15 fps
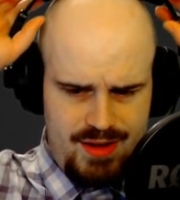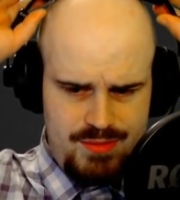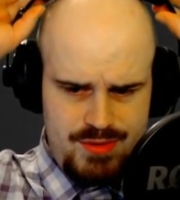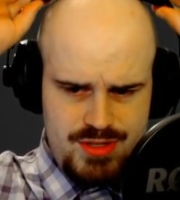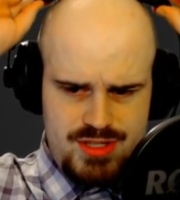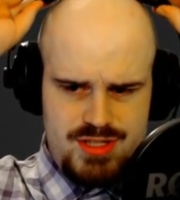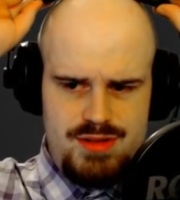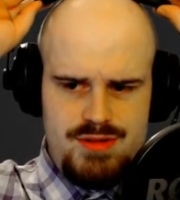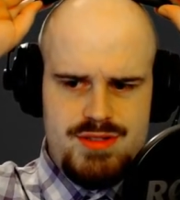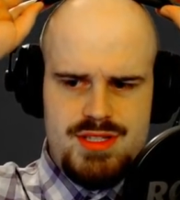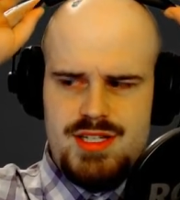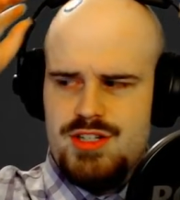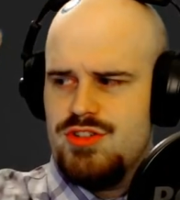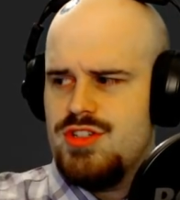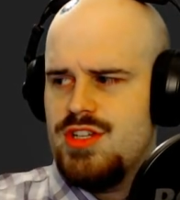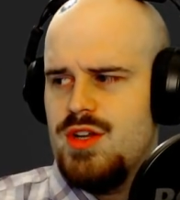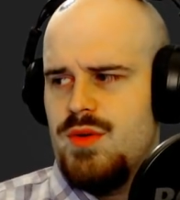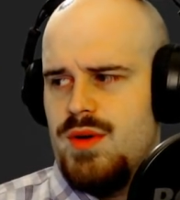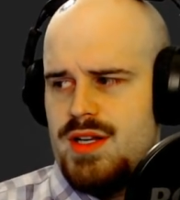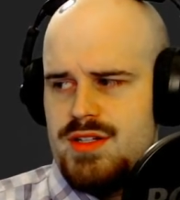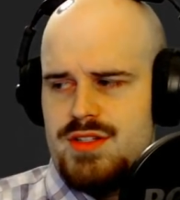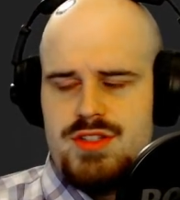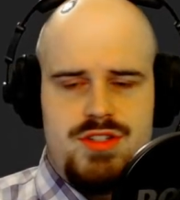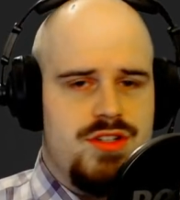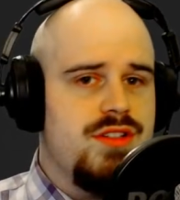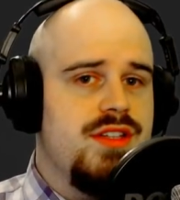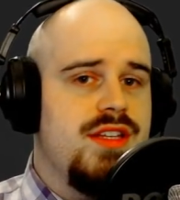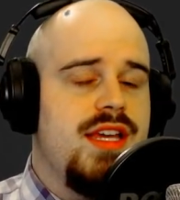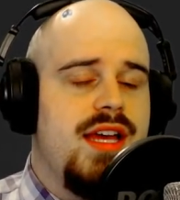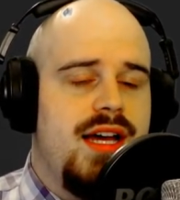That was an interesting one, certainly.